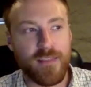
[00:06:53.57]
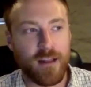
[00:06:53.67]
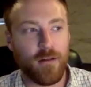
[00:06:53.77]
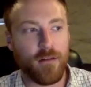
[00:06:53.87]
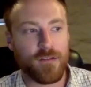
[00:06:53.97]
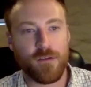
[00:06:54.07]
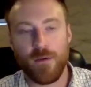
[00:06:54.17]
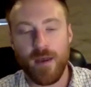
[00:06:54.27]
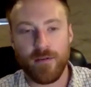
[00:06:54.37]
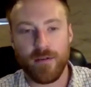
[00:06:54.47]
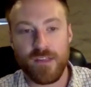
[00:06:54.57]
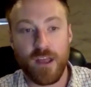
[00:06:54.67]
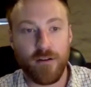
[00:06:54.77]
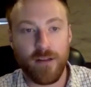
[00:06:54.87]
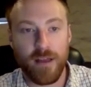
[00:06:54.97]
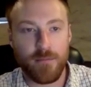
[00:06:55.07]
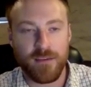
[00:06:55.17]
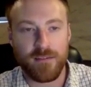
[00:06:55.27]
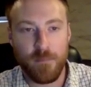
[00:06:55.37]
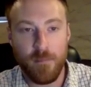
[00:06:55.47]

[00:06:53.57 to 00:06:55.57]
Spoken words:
and then also you have a CRM to